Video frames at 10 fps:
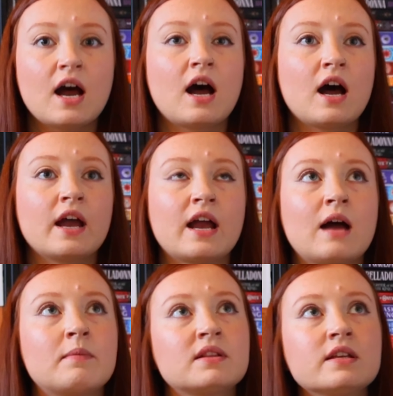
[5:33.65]
I
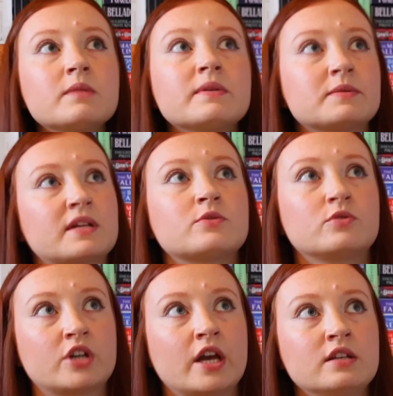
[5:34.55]
am a little bit obsessed
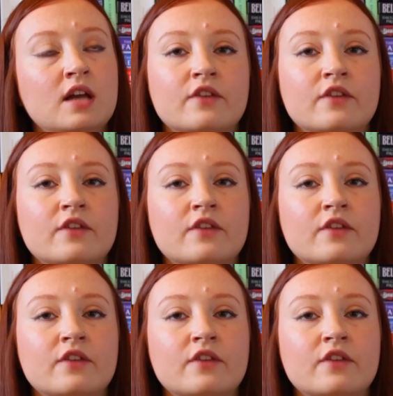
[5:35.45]
with Jin.